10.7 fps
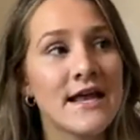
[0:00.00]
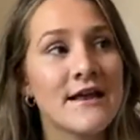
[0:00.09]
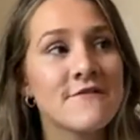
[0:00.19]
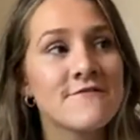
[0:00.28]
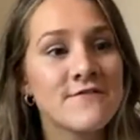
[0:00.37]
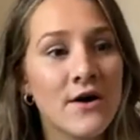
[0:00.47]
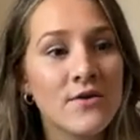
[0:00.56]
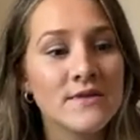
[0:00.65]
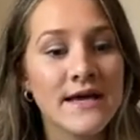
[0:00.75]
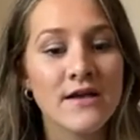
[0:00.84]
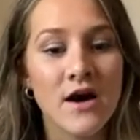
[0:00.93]
And I felt
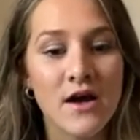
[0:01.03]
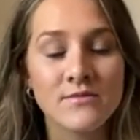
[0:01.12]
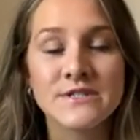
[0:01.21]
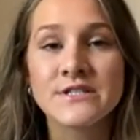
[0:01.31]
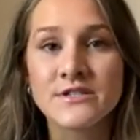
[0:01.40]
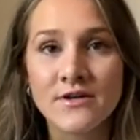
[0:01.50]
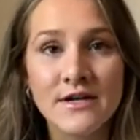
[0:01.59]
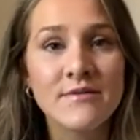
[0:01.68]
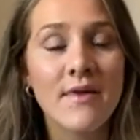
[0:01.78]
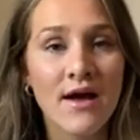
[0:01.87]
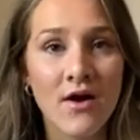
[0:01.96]
like God was
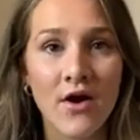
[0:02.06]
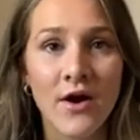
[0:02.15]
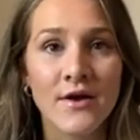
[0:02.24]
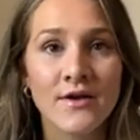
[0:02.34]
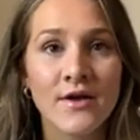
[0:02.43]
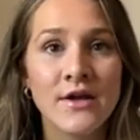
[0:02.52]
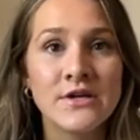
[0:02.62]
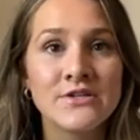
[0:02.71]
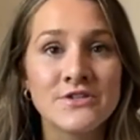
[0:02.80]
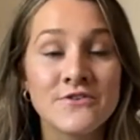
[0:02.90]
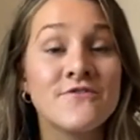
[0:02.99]
stirring my heart
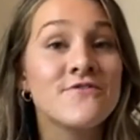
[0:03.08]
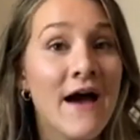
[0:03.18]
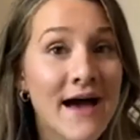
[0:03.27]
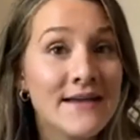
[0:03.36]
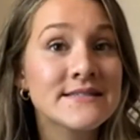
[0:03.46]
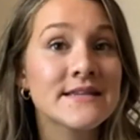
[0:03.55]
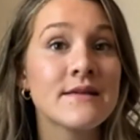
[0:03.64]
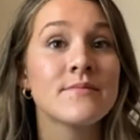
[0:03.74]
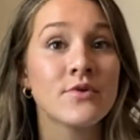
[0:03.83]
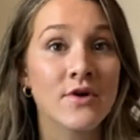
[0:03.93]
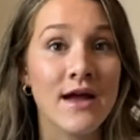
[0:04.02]
to fast
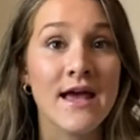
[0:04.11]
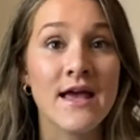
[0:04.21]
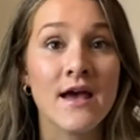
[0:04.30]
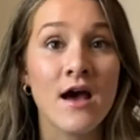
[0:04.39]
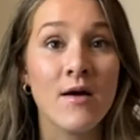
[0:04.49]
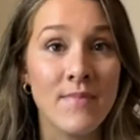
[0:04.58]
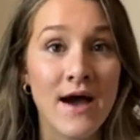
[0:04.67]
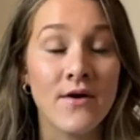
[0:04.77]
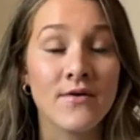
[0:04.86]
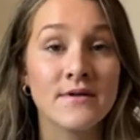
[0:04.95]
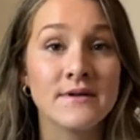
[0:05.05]
and pray
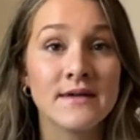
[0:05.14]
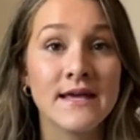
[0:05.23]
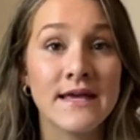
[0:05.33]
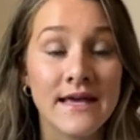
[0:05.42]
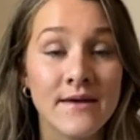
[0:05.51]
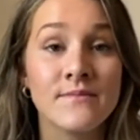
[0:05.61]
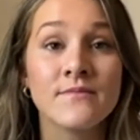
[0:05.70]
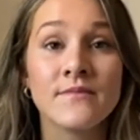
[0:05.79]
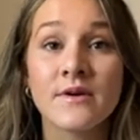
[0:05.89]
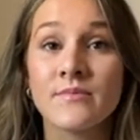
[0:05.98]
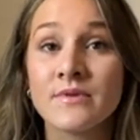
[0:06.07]
about him
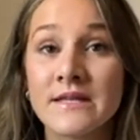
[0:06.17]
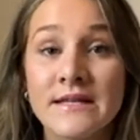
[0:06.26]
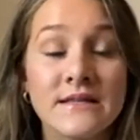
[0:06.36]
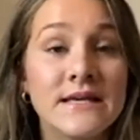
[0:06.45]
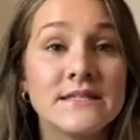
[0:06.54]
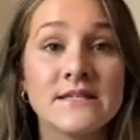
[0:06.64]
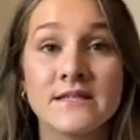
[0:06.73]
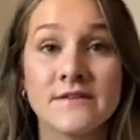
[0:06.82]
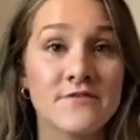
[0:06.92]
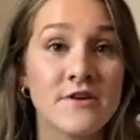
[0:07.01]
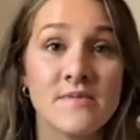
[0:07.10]
completely
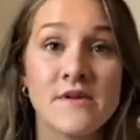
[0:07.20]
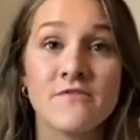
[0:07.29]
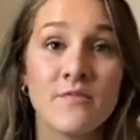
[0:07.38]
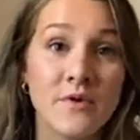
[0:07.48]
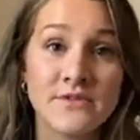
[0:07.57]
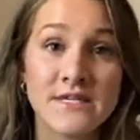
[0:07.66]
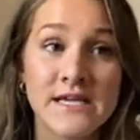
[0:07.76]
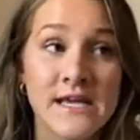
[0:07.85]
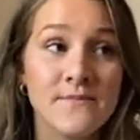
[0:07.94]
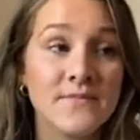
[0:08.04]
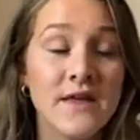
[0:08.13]
delivering me from
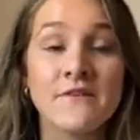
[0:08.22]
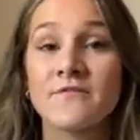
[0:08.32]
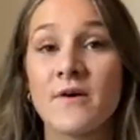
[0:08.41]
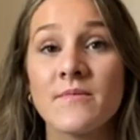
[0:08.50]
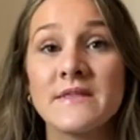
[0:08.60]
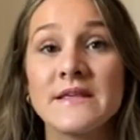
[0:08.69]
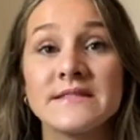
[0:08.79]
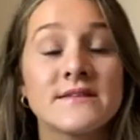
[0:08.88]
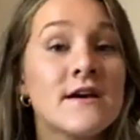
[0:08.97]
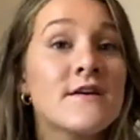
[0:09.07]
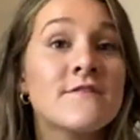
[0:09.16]
OCD and from
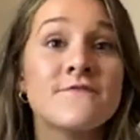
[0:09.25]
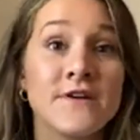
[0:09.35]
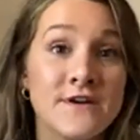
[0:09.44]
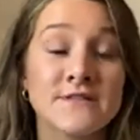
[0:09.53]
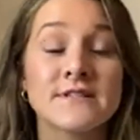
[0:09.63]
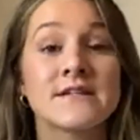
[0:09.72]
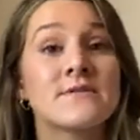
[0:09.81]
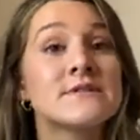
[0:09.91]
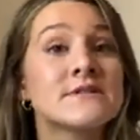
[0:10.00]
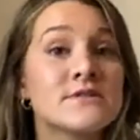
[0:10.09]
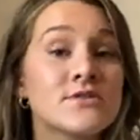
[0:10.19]
these fears, because I was
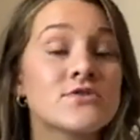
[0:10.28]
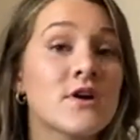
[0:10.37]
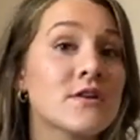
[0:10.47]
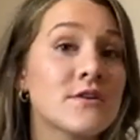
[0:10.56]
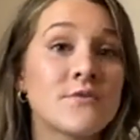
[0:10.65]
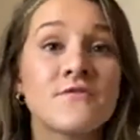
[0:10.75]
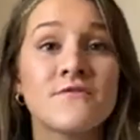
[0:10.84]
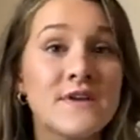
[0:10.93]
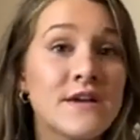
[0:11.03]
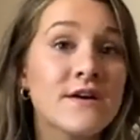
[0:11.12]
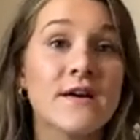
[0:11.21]
still struggling with
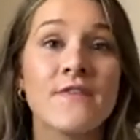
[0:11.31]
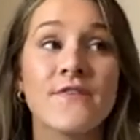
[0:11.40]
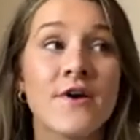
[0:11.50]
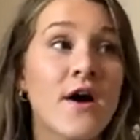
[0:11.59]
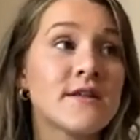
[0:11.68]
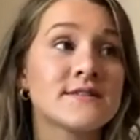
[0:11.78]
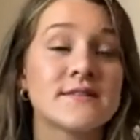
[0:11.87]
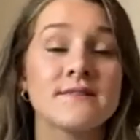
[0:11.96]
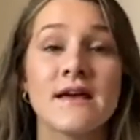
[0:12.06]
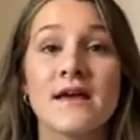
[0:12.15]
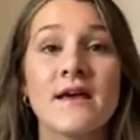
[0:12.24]
fear and thoughts and
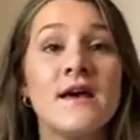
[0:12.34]
like